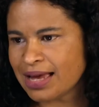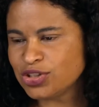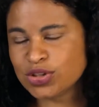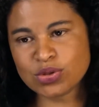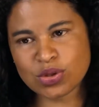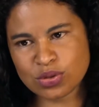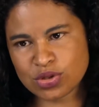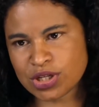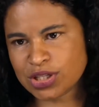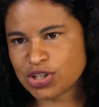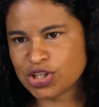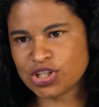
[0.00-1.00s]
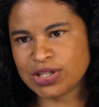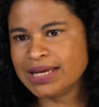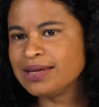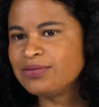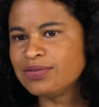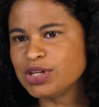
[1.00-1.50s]
De todo jeito, a gente tem
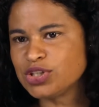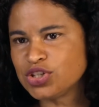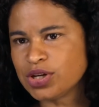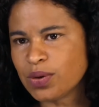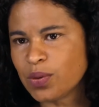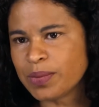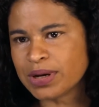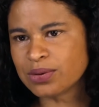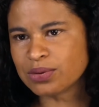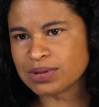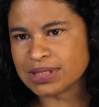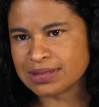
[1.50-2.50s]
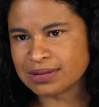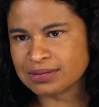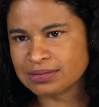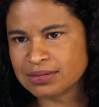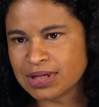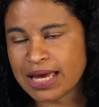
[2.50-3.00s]
que investir em alguma coisa.
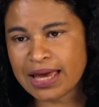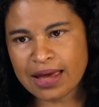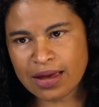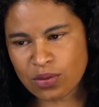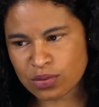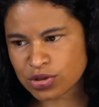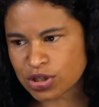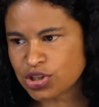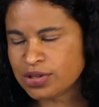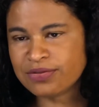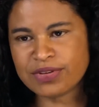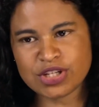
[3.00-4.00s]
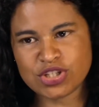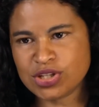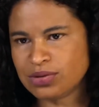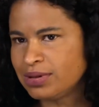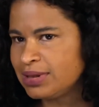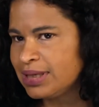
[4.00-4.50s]
In everything in life, we have
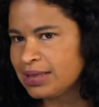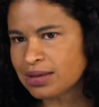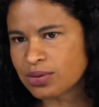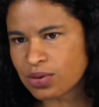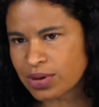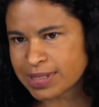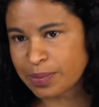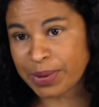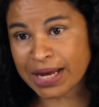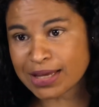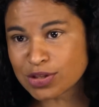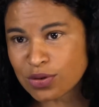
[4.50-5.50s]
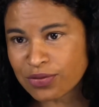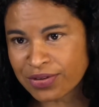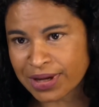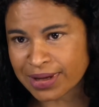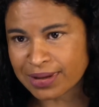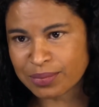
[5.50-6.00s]
to invest. And I
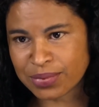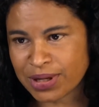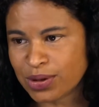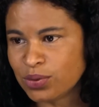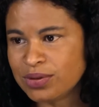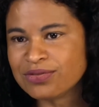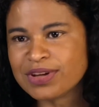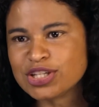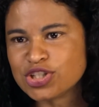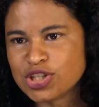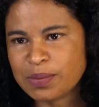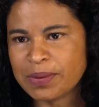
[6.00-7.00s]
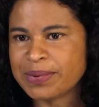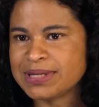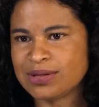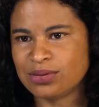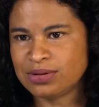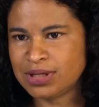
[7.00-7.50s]
had invested so much to
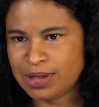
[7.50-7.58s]
help my